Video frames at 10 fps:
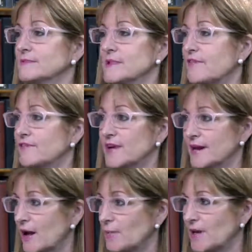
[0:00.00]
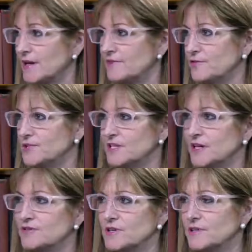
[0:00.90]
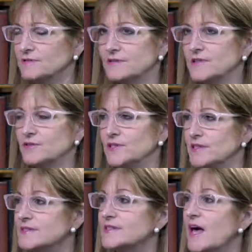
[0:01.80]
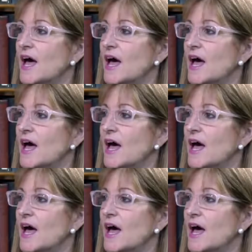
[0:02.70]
I forget how many, 1,400 students.